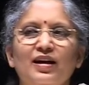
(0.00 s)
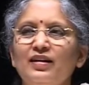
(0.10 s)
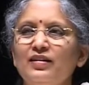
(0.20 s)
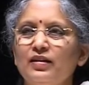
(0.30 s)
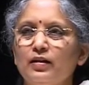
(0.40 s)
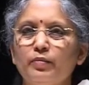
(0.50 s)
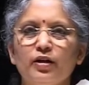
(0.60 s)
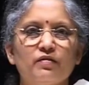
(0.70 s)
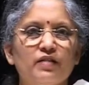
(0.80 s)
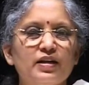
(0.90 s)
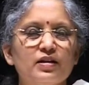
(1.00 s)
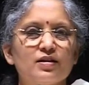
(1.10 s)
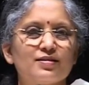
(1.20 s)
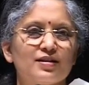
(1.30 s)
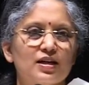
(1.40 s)
and little bit of
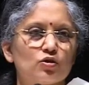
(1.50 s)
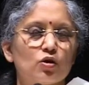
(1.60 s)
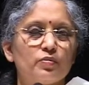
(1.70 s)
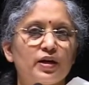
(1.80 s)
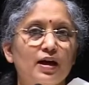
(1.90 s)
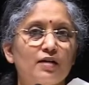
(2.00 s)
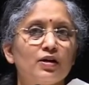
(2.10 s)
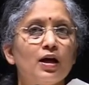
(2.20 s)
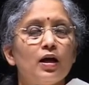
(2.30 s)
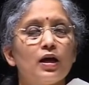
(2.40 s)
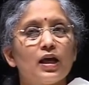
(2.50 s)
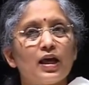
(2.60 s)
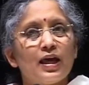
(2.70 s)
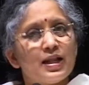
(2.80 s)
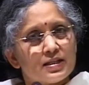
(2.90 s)
ideas, and that's all we have.
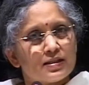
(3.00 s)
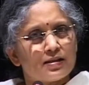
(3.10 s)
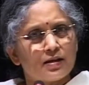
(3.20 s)
In